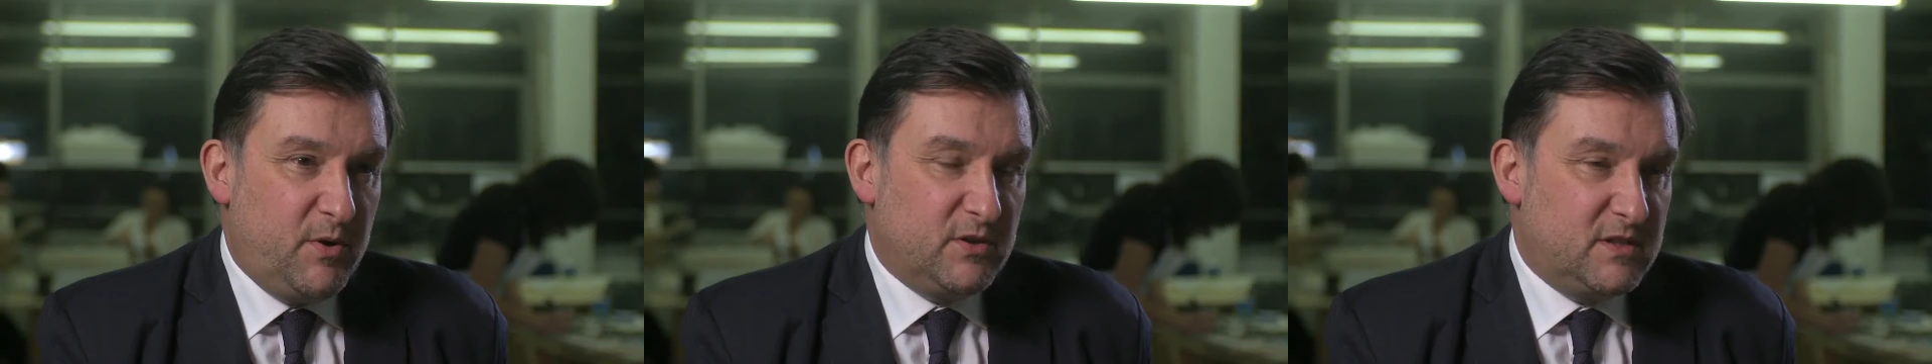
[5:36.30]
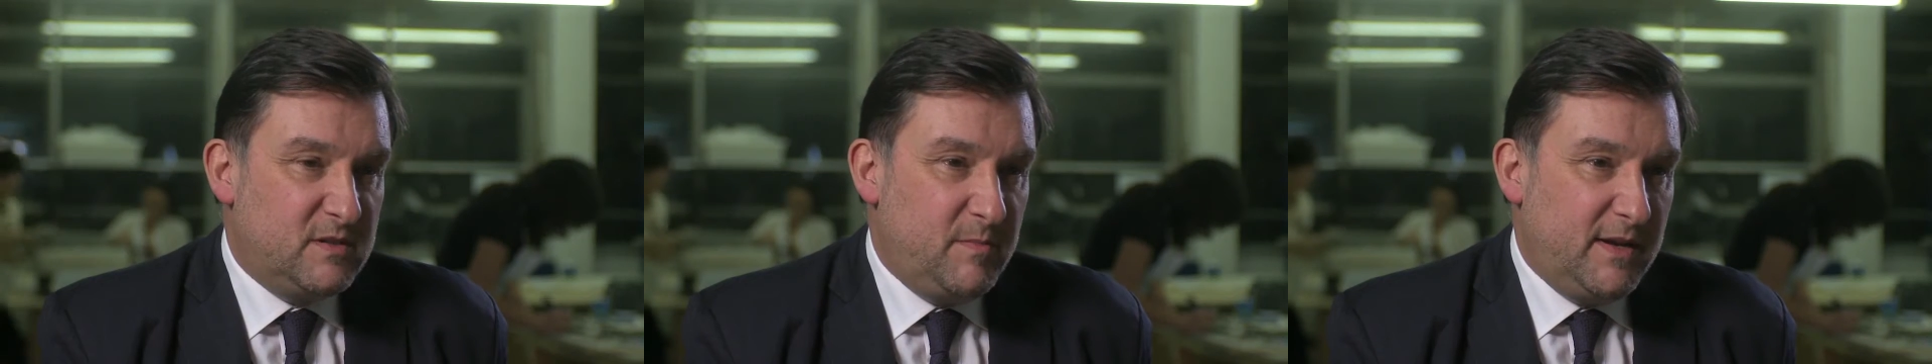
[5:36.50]
the
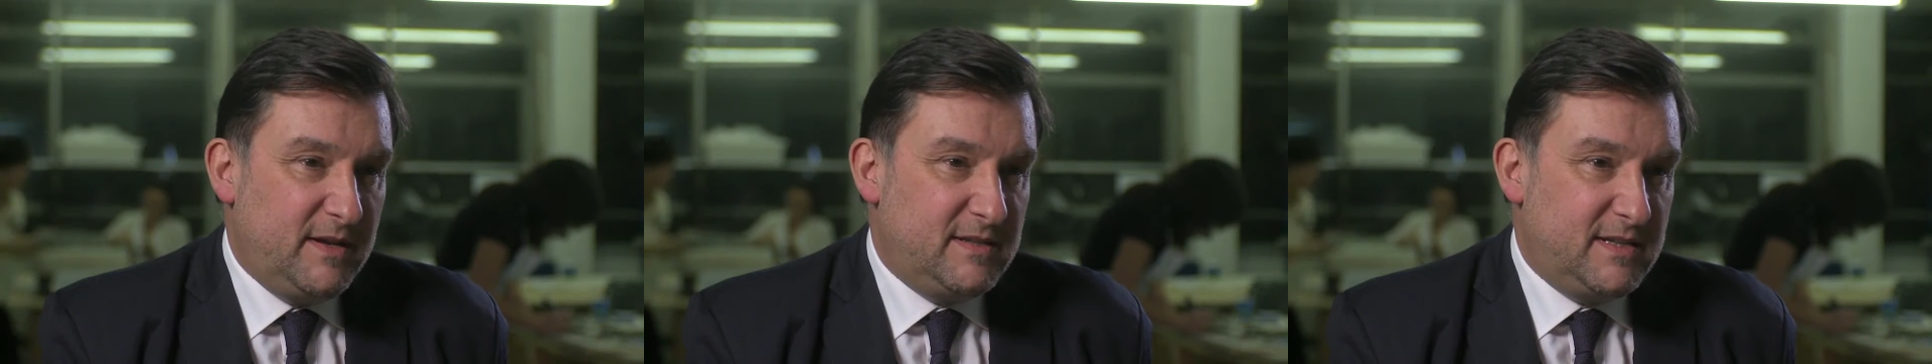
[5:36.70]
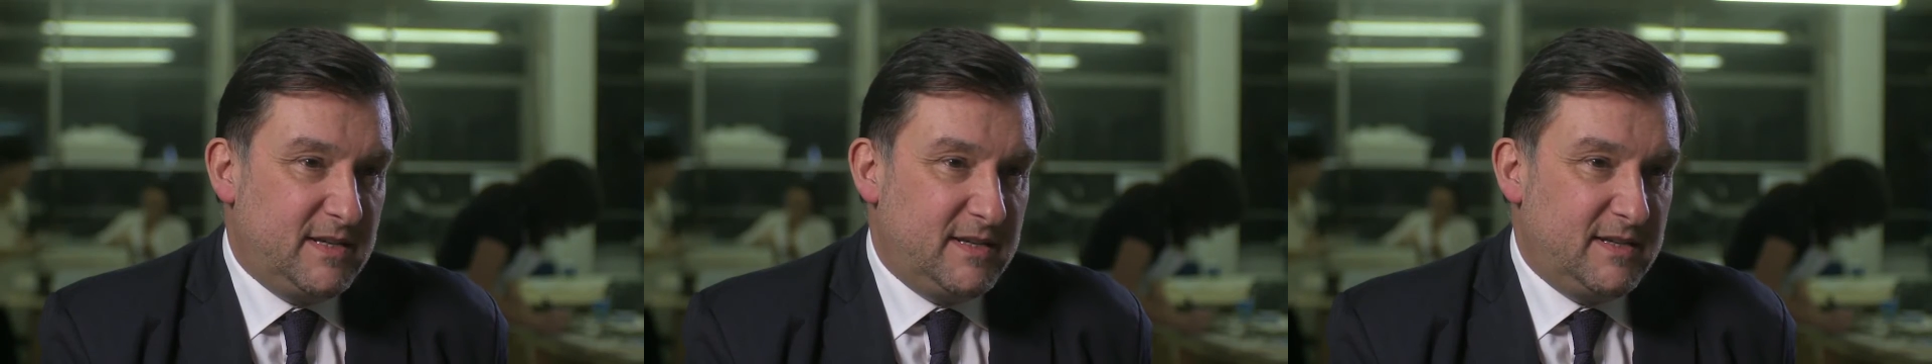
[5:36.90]

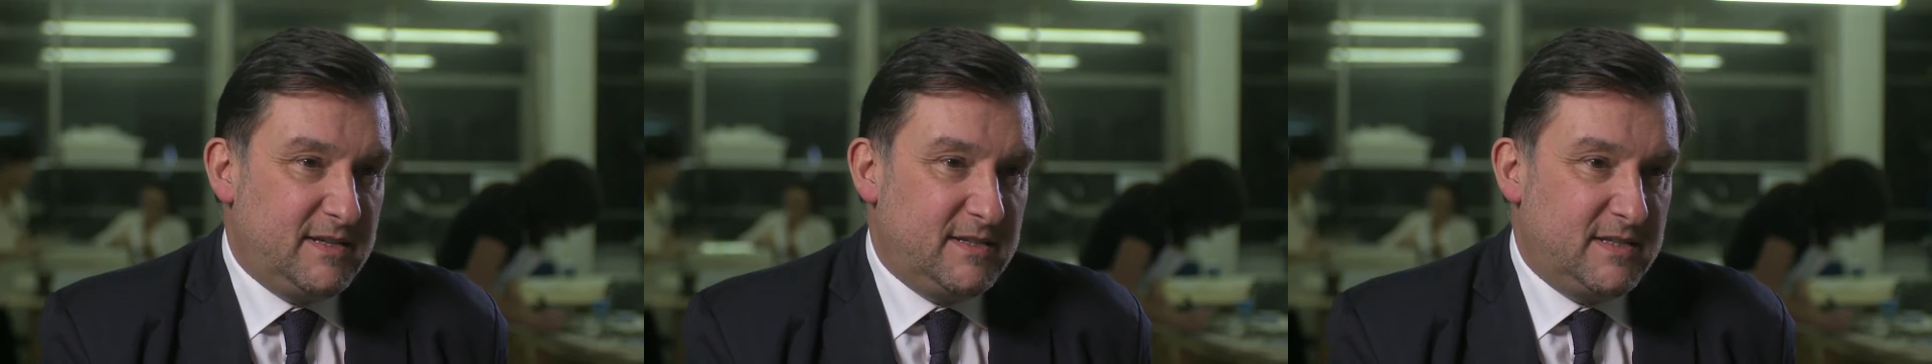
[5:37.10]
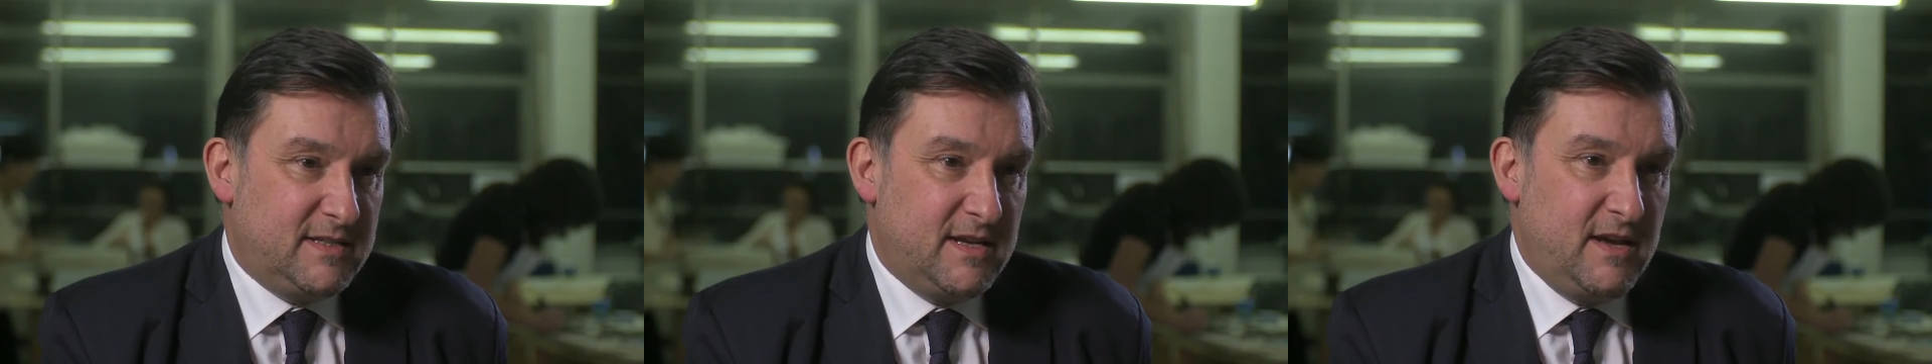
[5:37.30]

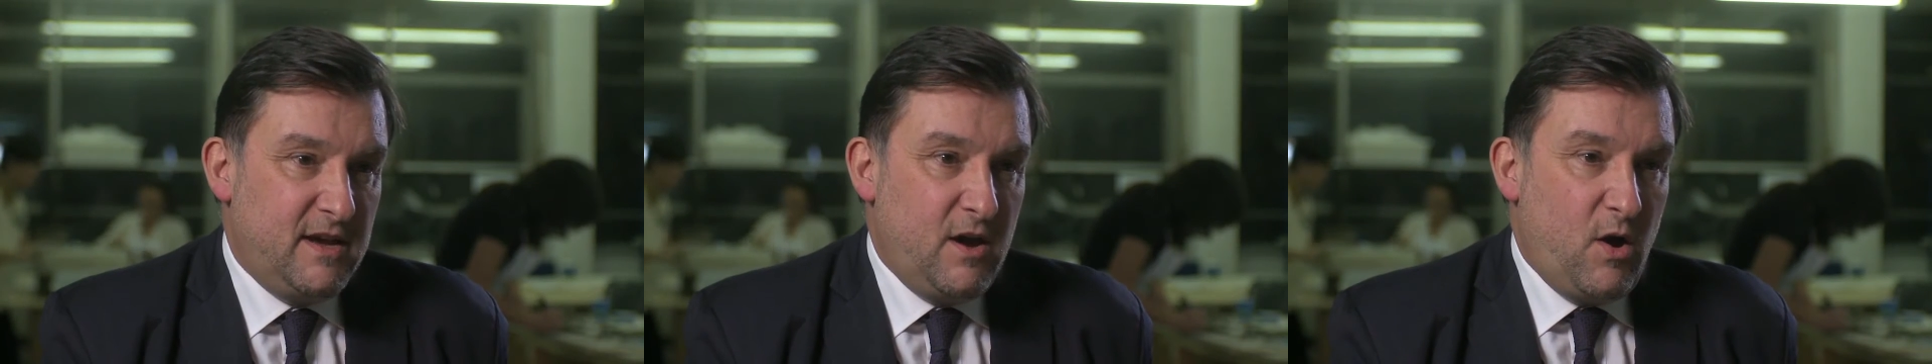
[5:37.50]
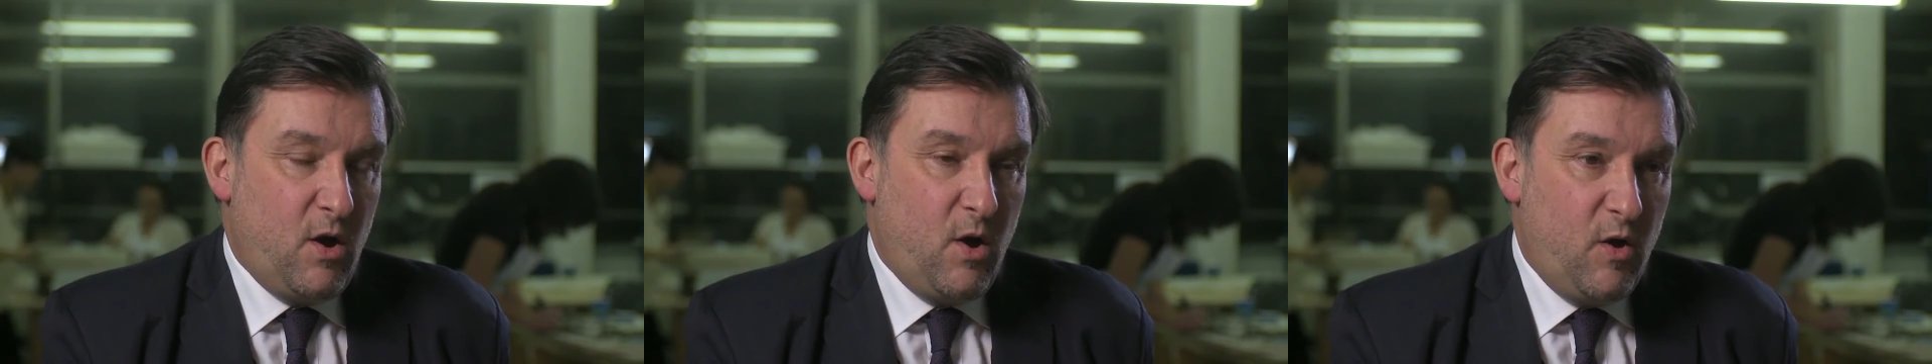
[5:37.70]
possibilities
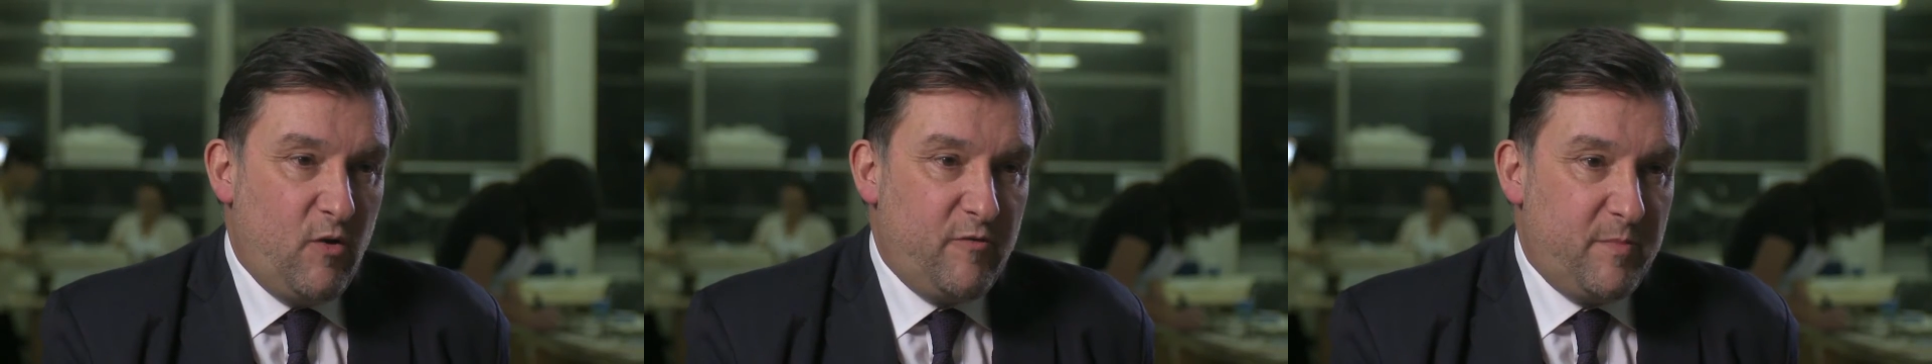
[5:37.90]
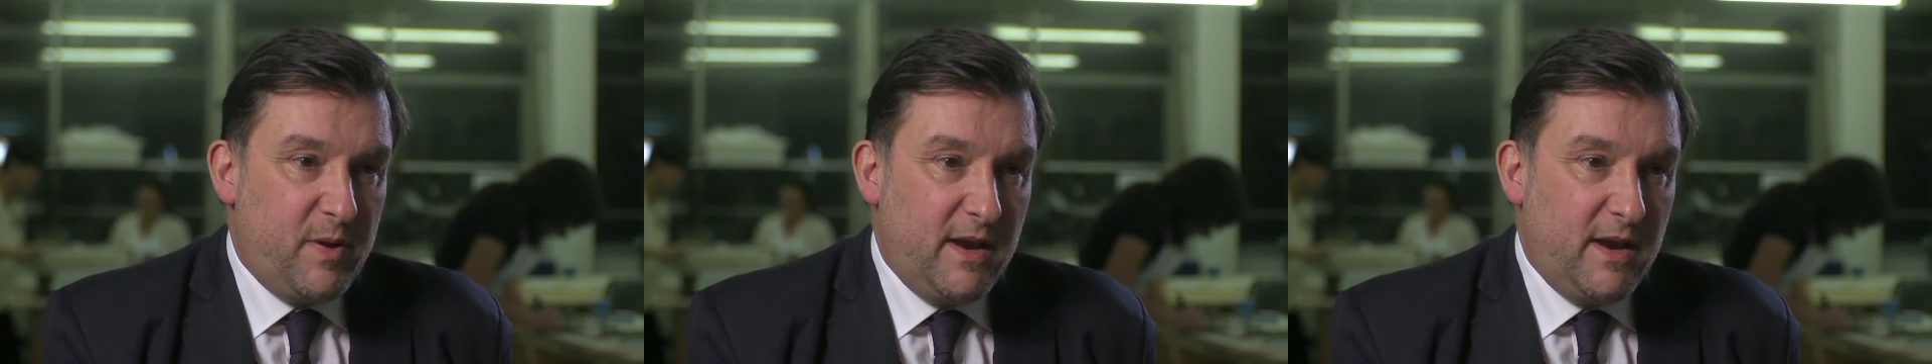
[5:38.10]
of